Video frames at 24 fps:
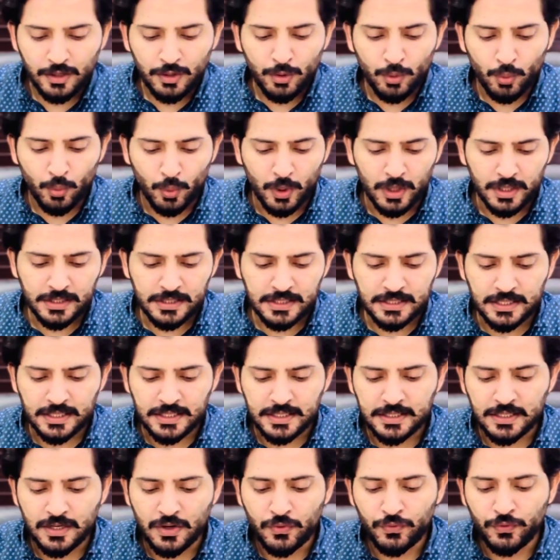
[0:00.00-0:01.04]
Once the
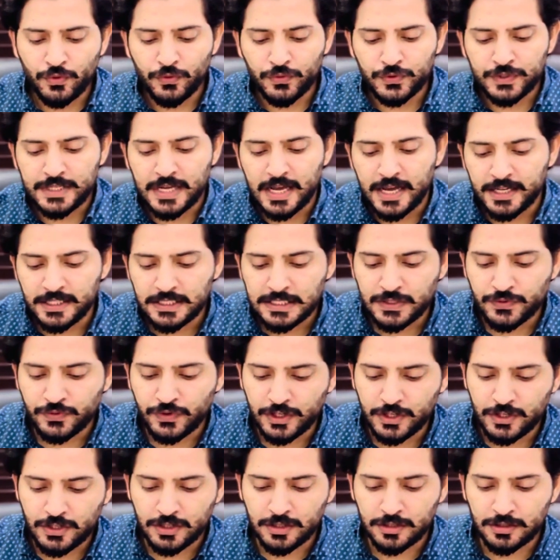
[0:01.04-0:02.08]
stuff of science
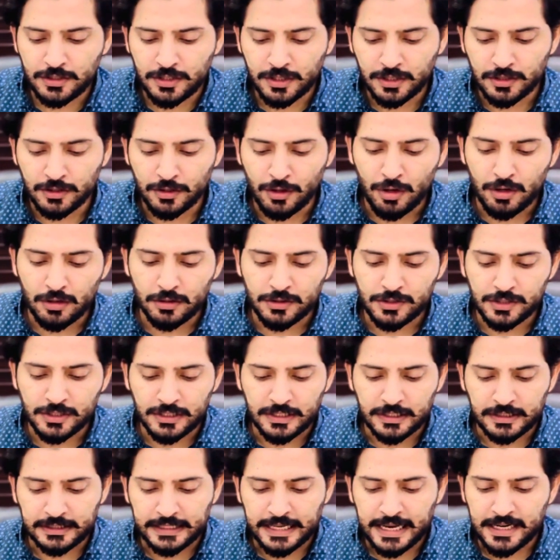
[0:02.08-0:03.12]
fiction
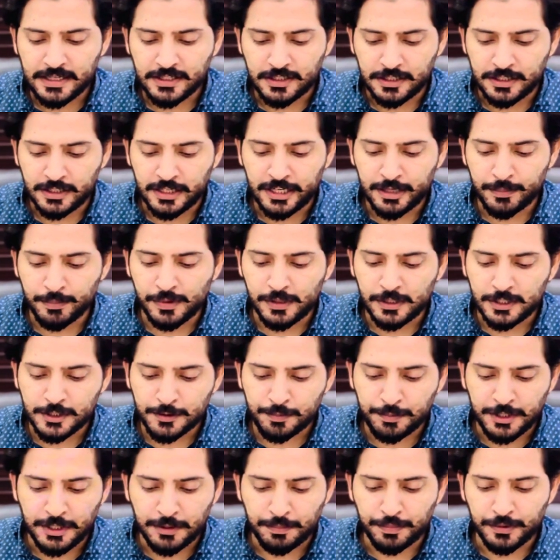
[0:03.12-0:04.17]
technology that enables
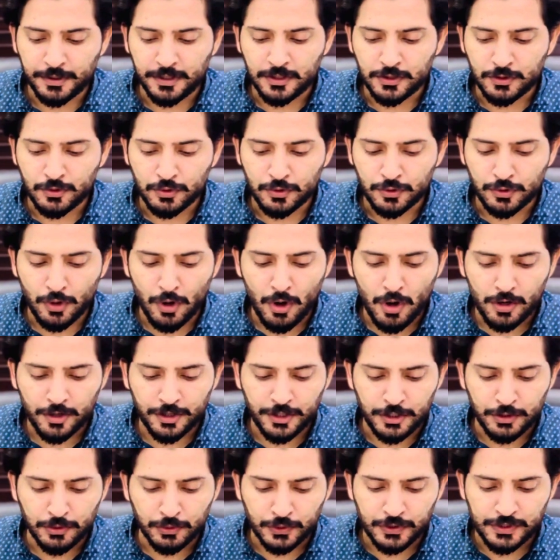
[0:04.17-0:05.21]
people to talk
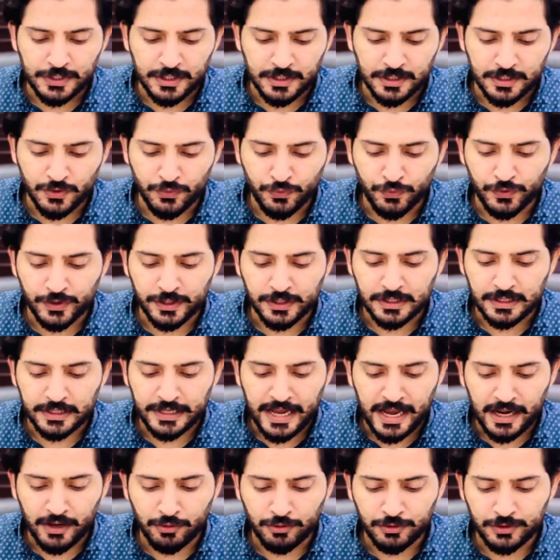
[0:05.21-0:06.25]
using different
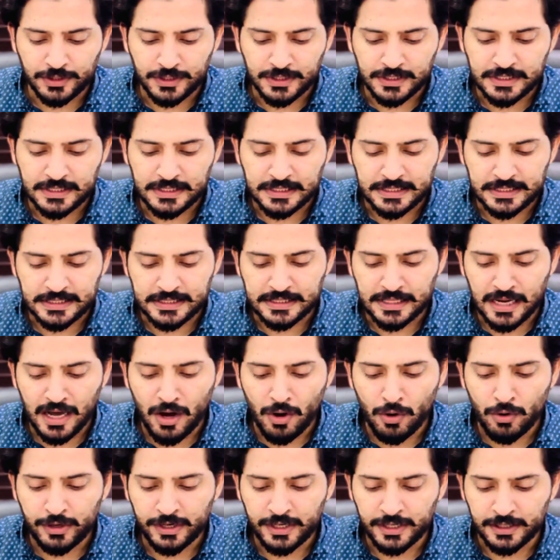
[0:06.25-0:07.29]
languages is
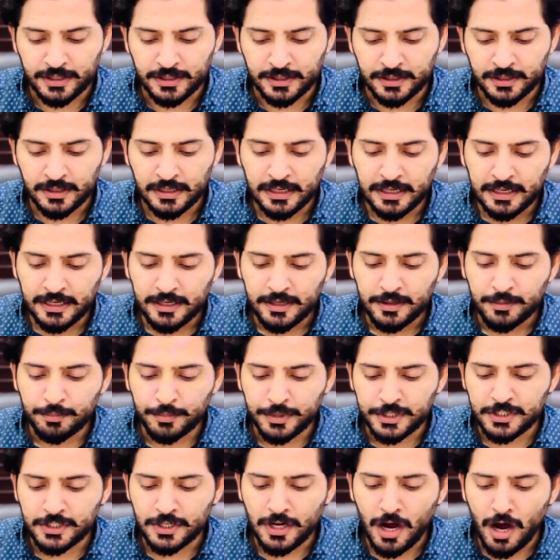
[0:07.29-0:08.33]
now here,
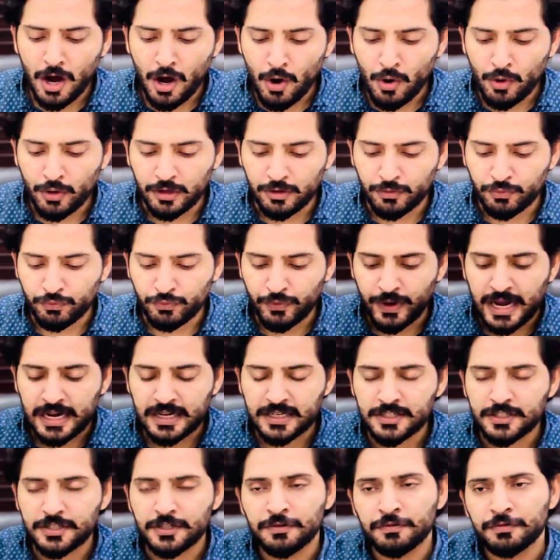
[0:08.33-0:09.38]
but how
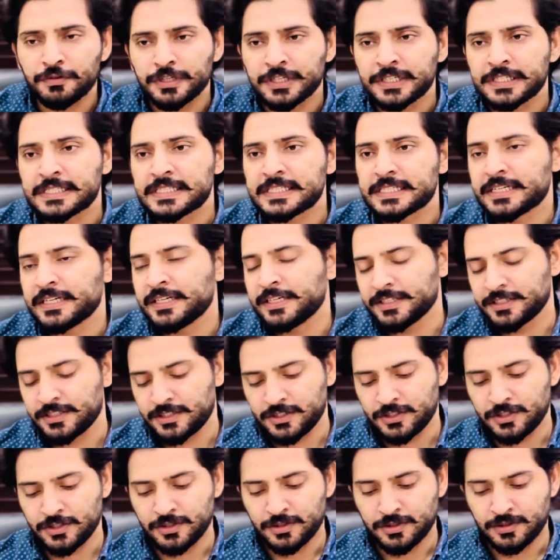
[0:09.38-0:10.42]
effective is
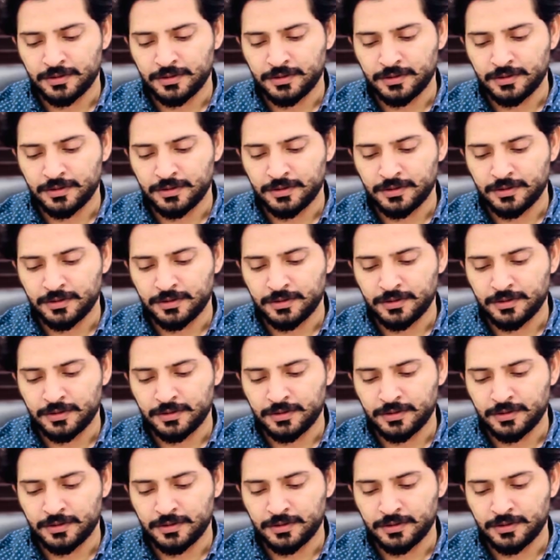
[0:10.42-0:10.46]
it?